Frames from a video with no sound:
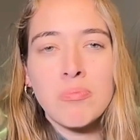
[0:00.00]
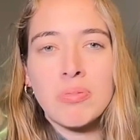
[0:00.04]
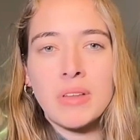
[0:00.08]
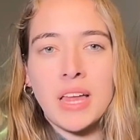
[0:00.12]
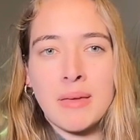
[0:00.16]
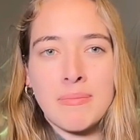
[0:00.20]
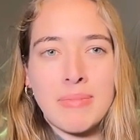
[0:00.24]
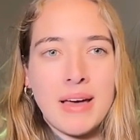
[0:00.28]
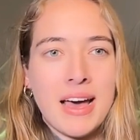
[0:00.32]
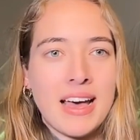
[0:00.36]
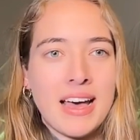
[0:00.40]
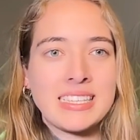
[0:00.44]
up
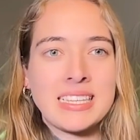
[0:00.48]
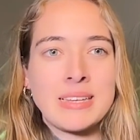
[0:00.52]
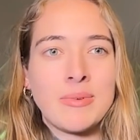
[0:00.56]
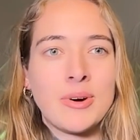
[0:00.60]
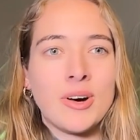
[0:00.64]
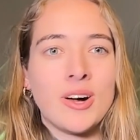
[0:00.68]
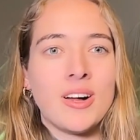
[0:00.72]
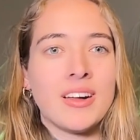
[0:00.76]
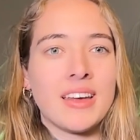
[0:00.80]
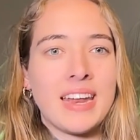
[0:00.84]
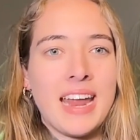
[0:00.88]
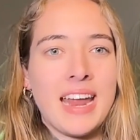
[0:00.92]
playing
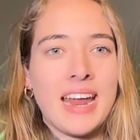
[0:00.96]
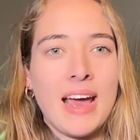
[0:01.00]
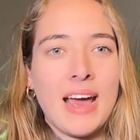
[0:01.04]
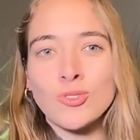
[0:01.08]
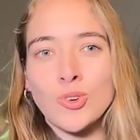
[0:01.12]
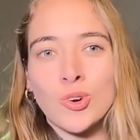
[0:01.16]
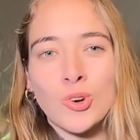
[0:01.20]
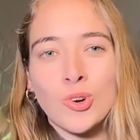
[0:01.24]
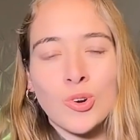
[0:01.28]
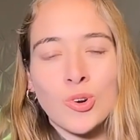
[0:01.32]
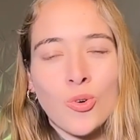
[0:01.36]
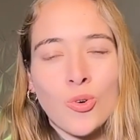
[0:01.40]
basketball on
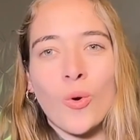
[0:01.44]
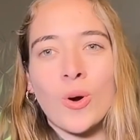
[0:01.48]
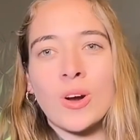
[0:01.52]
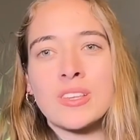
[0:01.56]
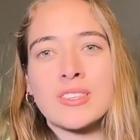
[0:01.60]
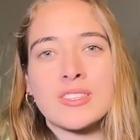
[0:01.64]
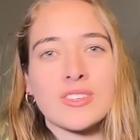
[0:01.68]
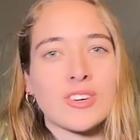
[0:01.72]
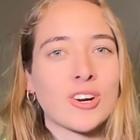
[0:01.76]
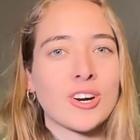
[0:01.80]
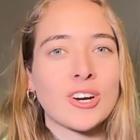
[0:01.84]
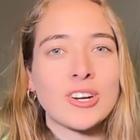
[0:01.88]
outdoor
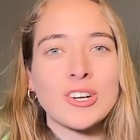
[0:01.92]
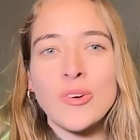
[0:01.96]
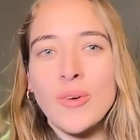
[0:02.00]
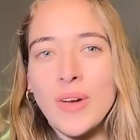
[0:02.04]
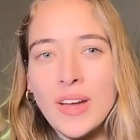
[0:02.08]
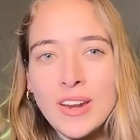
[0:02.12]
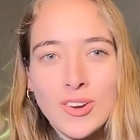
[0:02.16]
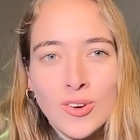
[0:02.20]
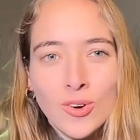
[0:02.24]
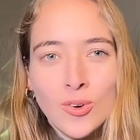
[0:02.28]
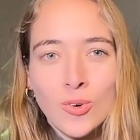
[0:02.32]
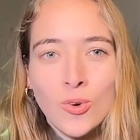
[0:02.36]
courts. There are
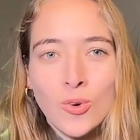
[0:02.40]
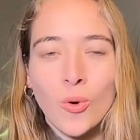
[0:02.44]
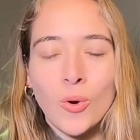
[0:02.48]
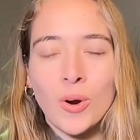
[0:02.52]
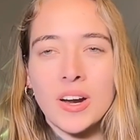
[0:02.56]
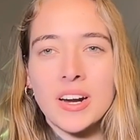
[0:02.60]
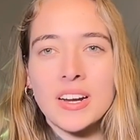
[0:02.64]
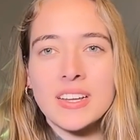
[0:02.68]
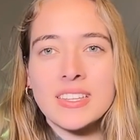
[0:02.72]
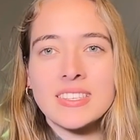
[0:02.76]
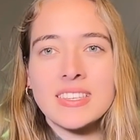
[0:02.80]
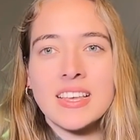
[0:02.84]
no indoor
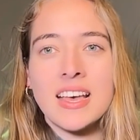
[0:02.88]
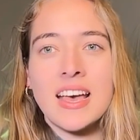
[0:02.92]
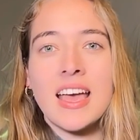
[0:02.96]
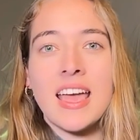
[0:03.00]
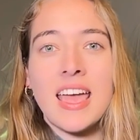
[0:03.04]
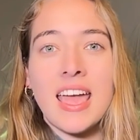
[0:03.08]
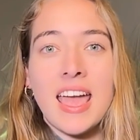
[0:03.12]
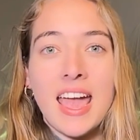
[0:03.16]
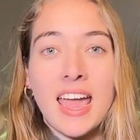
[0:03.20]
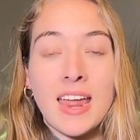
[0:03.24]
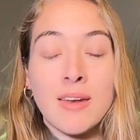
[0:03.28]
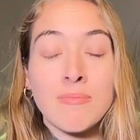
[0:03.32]
courts.
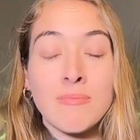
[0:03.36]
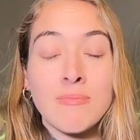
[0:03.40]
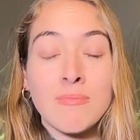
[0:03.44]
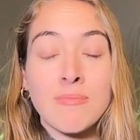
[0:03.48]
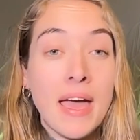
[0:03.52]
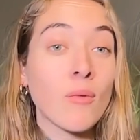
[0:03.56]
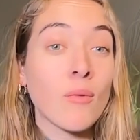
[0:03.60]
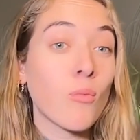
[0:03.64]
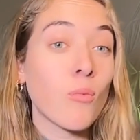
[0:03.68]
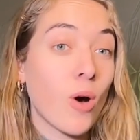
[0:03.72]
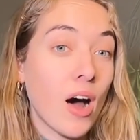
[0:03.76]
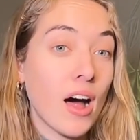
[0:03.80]
And
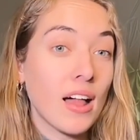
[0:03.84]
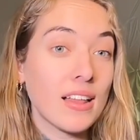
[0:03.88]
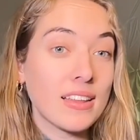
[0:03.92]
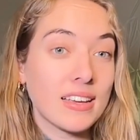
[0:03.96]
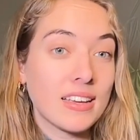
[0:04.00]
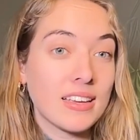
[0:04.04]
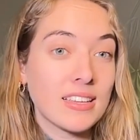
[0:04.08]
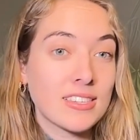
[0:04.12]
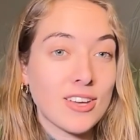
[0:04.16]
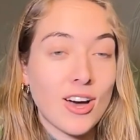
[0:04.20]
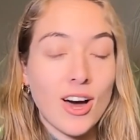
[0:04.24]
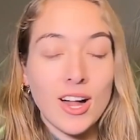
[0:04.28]
Ben
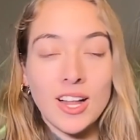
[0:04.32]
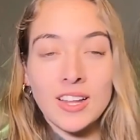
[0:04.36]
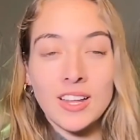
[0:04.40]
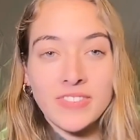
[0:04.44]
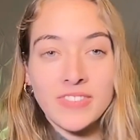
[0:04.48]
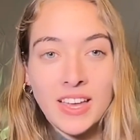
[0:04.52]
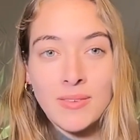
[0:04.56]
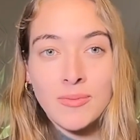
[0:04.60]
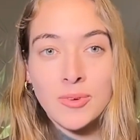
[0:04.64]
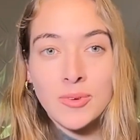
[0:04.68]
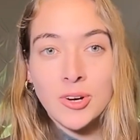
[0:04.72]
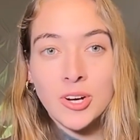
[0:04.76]
Wallace,
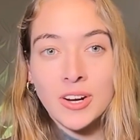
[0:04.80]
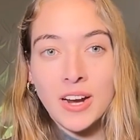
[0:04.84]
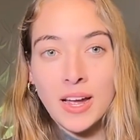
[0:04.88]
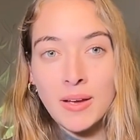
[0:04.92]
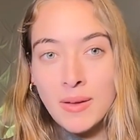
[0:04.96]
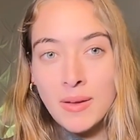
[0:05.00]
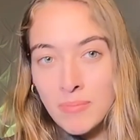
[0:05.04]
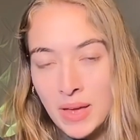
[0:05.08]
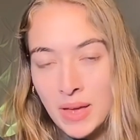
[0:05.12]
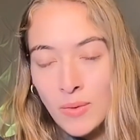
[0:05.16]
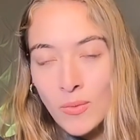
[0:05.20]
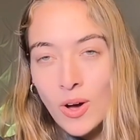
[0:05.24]
Hall of Famer
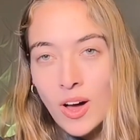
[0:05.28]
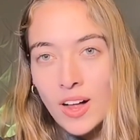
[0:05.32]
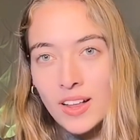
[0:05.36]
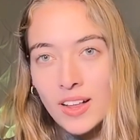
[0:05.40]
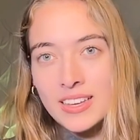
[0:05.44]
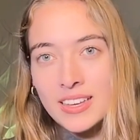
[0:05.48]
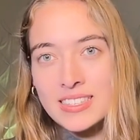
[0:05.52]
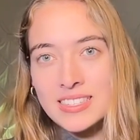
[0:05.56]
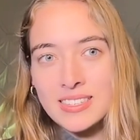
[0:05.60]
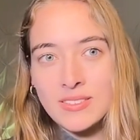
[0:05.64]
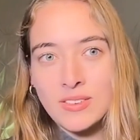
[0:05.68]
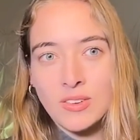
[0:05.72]
Ben
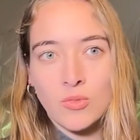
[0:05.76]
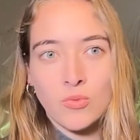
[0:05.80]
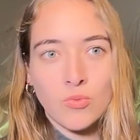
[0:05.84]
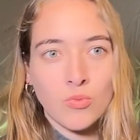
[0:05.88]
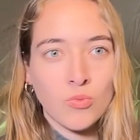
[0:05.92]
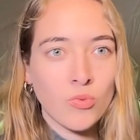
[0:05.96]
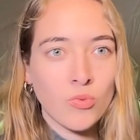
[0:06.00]
Wallace,